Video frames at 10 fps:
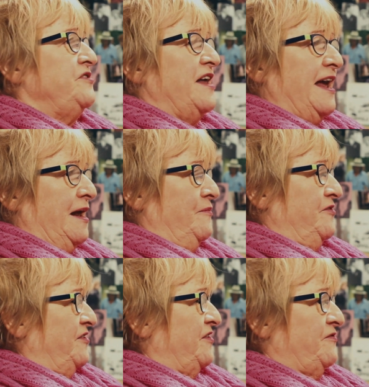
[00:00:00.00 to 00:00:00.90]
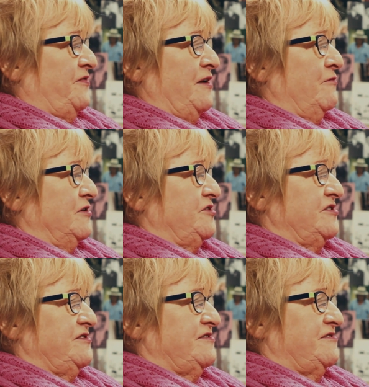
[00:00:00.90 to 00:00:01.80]
names, as if they were
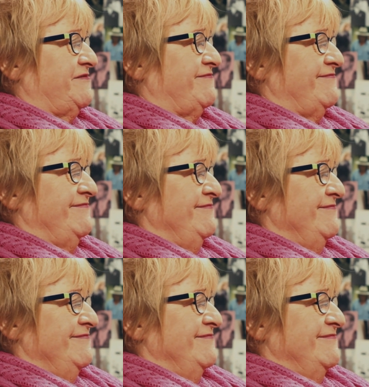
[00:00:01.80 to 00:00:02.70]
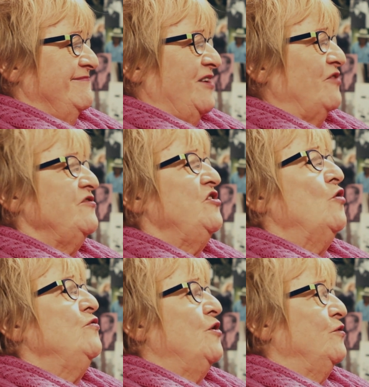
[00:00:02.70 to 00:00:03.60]
just of
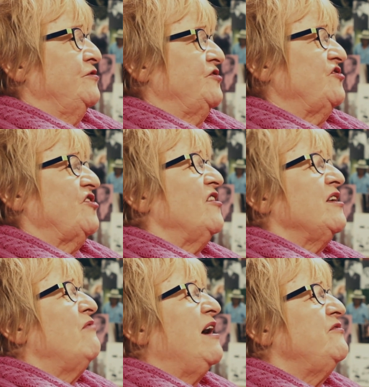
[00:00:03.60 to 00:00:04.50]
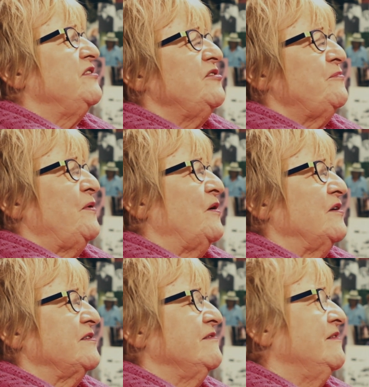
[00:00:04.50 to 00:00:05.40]
no note, just are they right for this
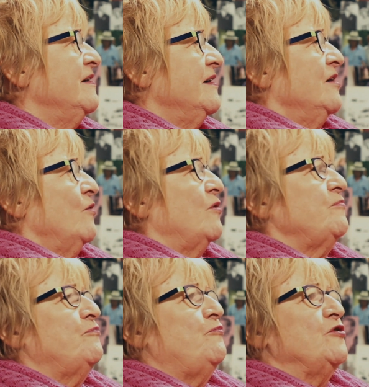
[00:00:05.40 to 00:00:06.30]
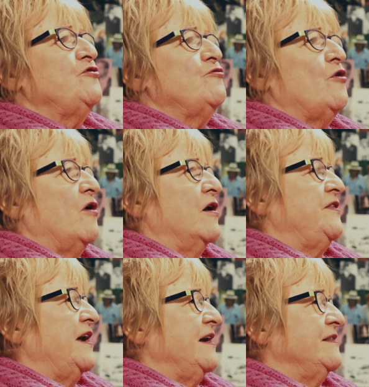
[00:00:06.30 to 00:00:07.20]
part, and what draw are
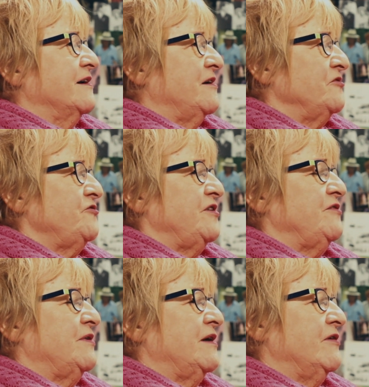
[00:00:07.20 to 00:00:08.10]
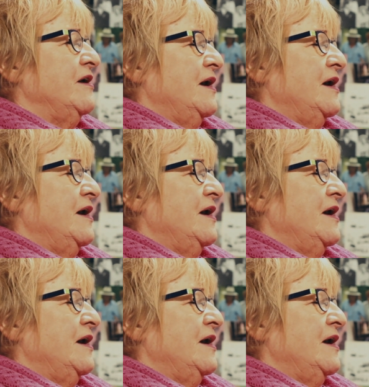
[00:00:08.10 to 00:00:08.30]
they in the countries, and whatever.